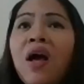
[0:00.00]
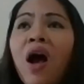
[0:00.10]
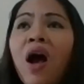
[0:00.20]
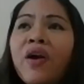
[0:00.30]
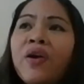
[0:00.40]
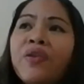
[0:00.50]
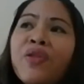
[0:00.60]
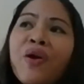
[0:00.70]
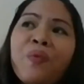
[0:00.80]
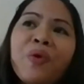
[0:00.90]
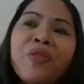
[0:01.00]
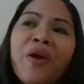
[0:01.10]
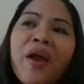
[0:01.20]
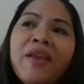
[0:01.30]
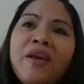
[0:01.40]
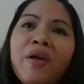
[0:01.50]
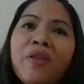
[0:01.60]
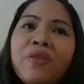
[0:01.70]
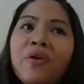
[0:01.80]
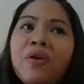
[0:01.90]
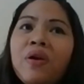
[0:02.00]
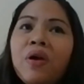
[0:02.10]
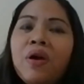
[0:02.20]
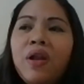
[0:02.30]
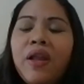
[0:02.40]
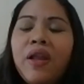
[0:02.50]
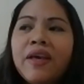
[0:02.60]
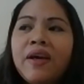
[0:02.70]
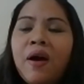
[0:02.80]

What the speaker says: Are there were there any other like